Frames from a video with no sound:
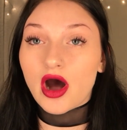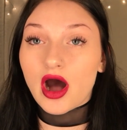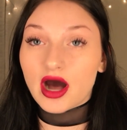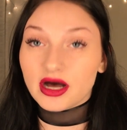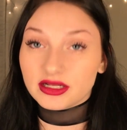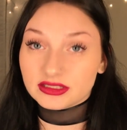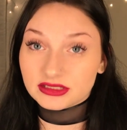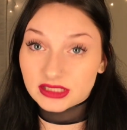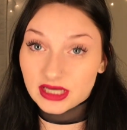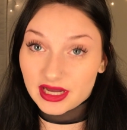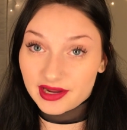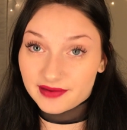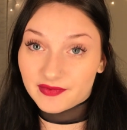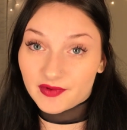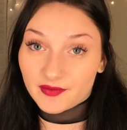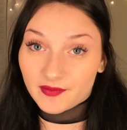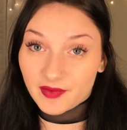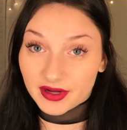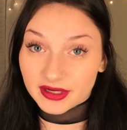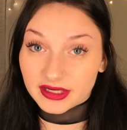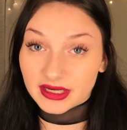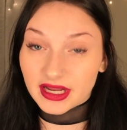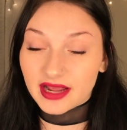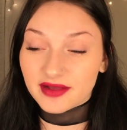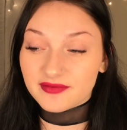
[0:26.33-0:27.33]
on Cyber
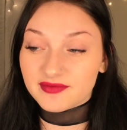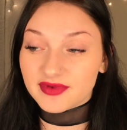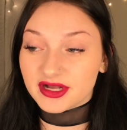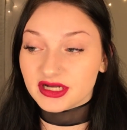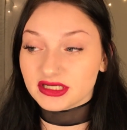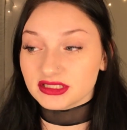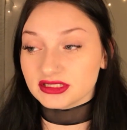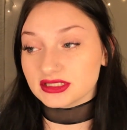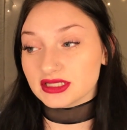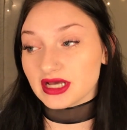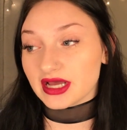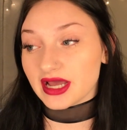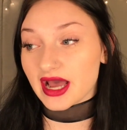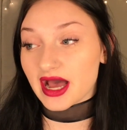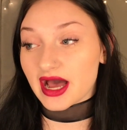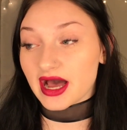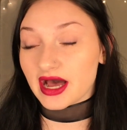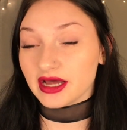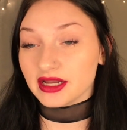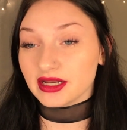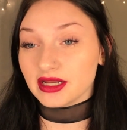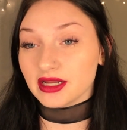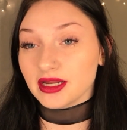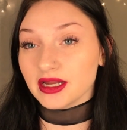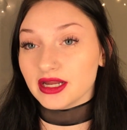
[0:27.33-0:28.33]
Monday because they
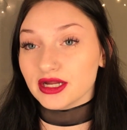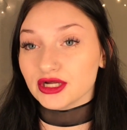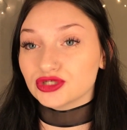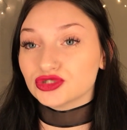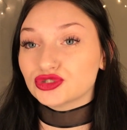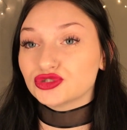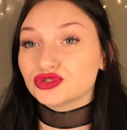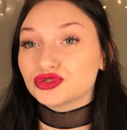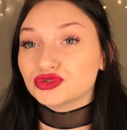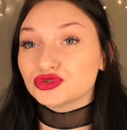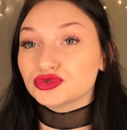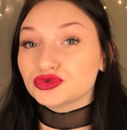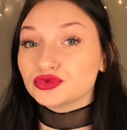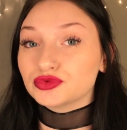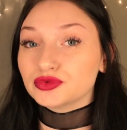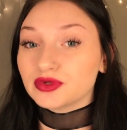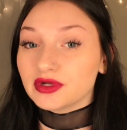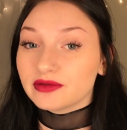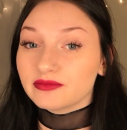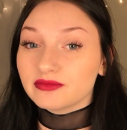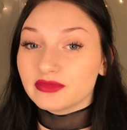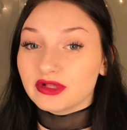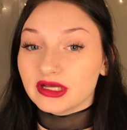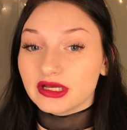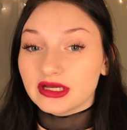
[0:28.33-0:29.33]
had
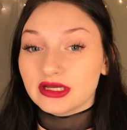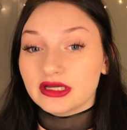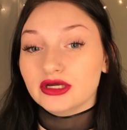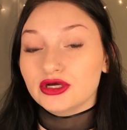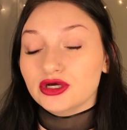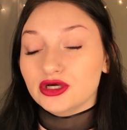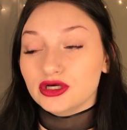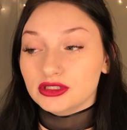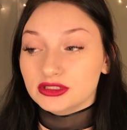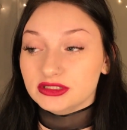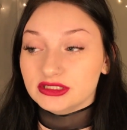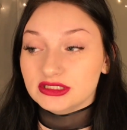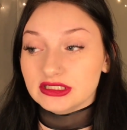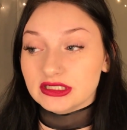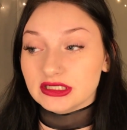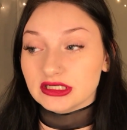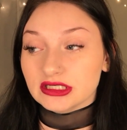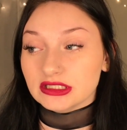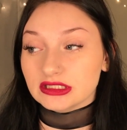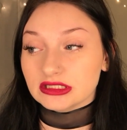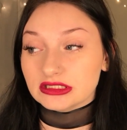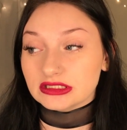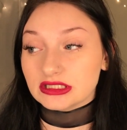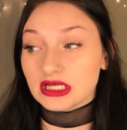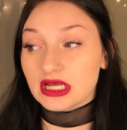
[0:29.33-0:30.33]
extremely good
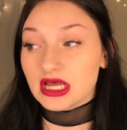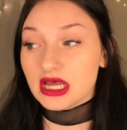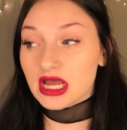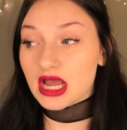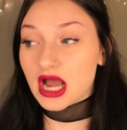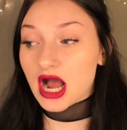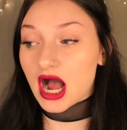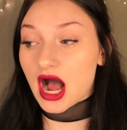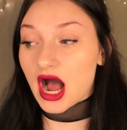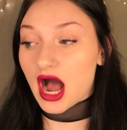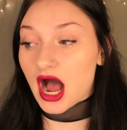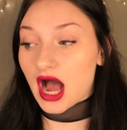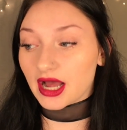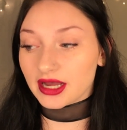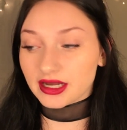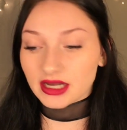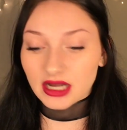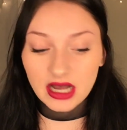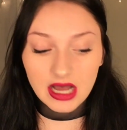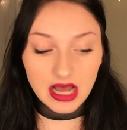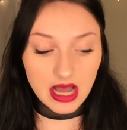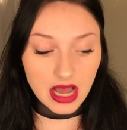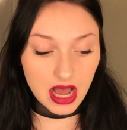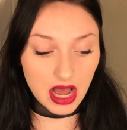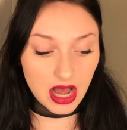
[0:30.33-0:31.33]
deals. I
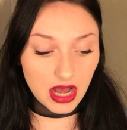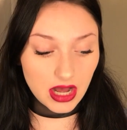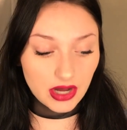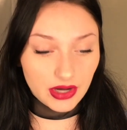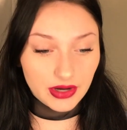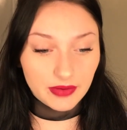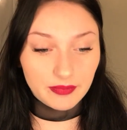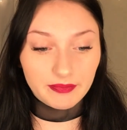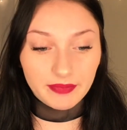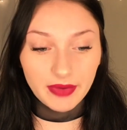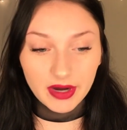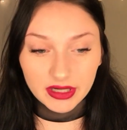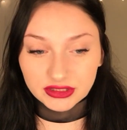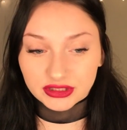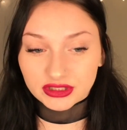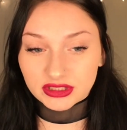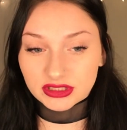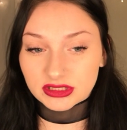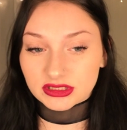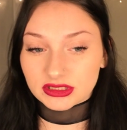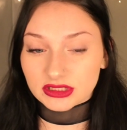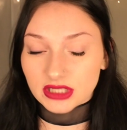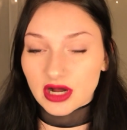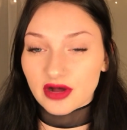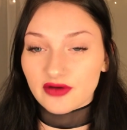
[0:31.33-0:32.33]
got a bunch
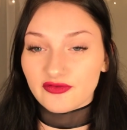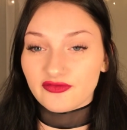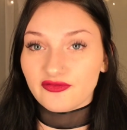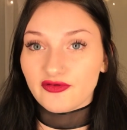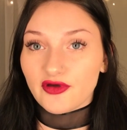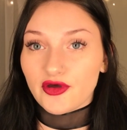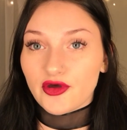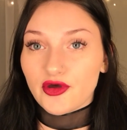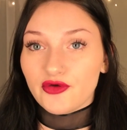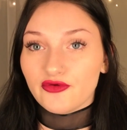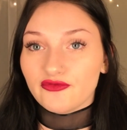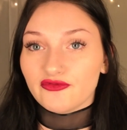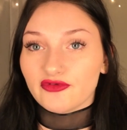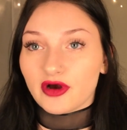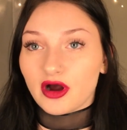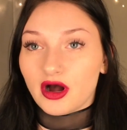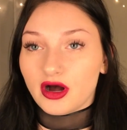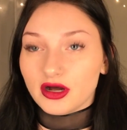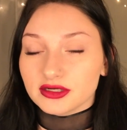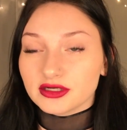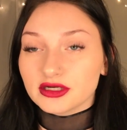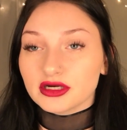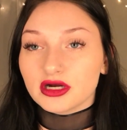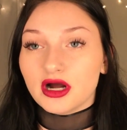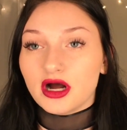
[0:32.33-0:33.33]
of stuff for
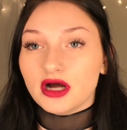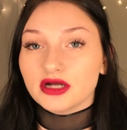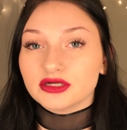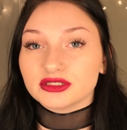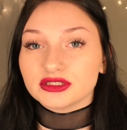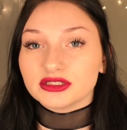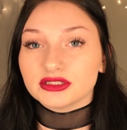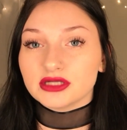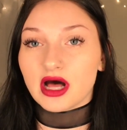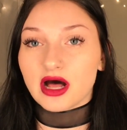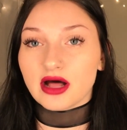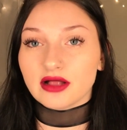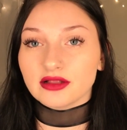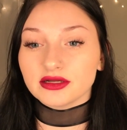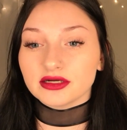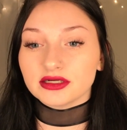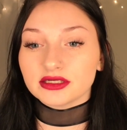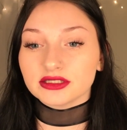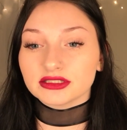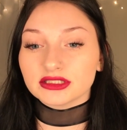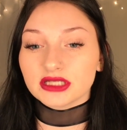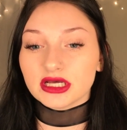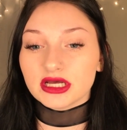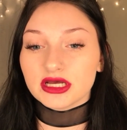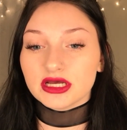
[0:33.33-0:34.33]
under
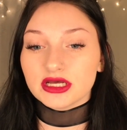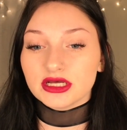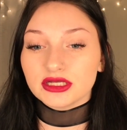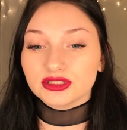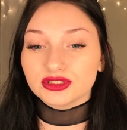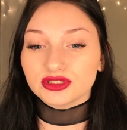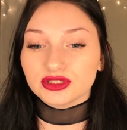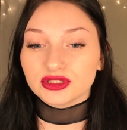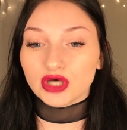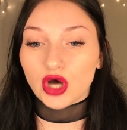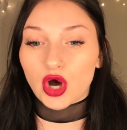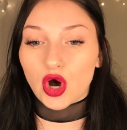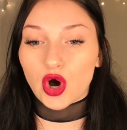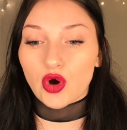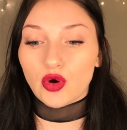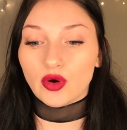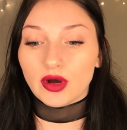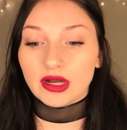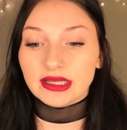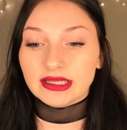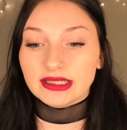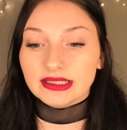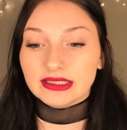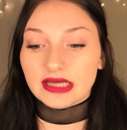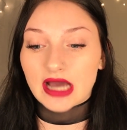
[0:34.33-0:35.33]
$100,
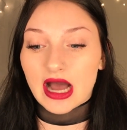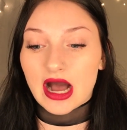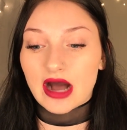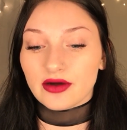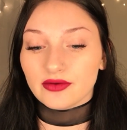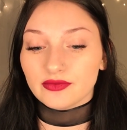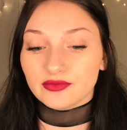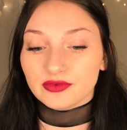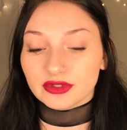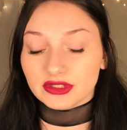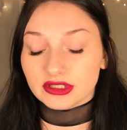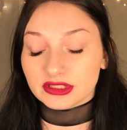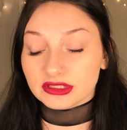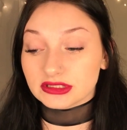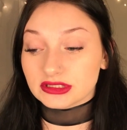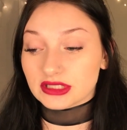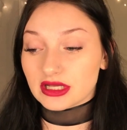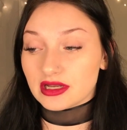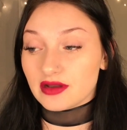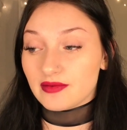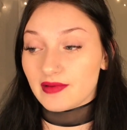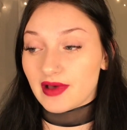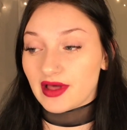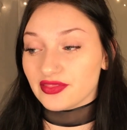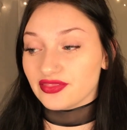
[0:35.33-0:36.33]
so yeah, I'm really
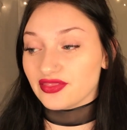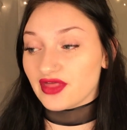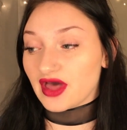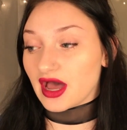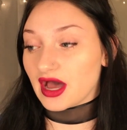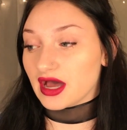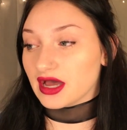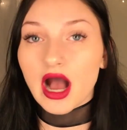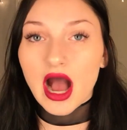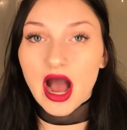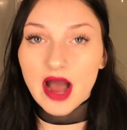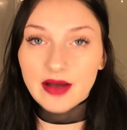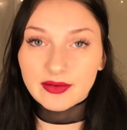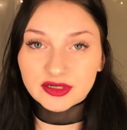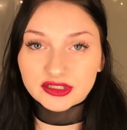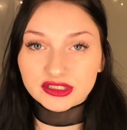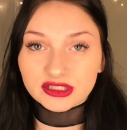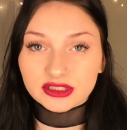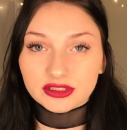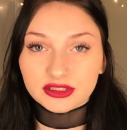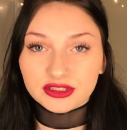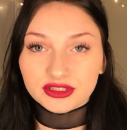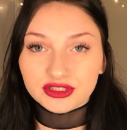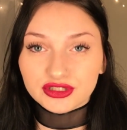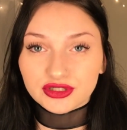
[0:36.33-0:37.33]
excited about that. I'm
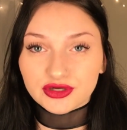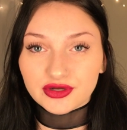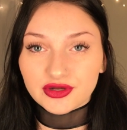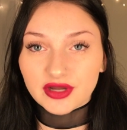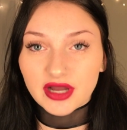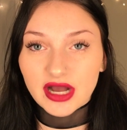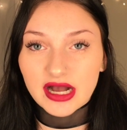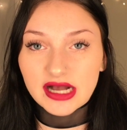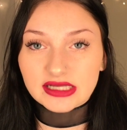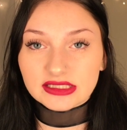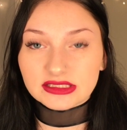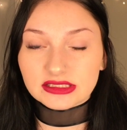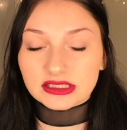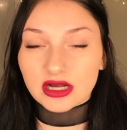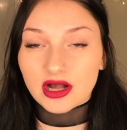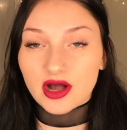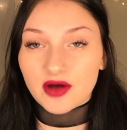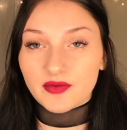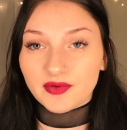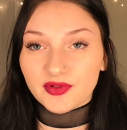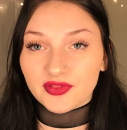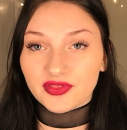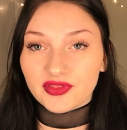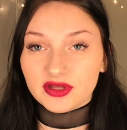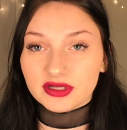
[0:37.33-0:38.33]
also going to show you guys a
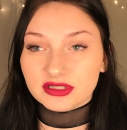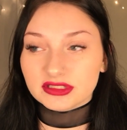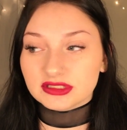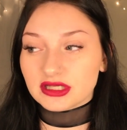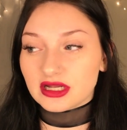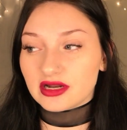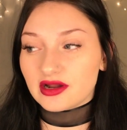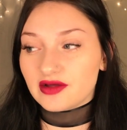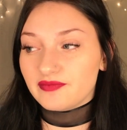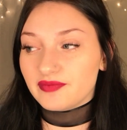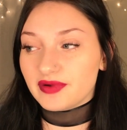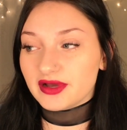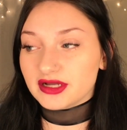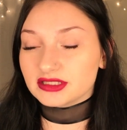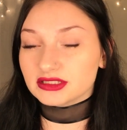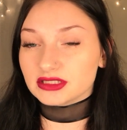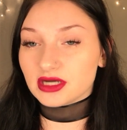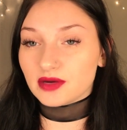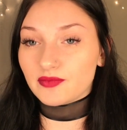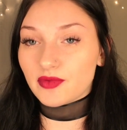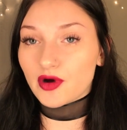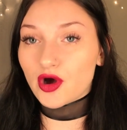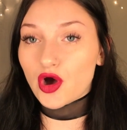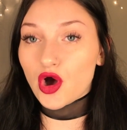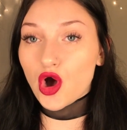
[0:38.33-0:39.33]
couple things that I picked
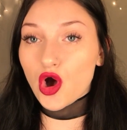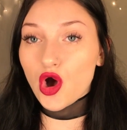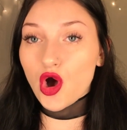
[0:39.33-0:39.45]
up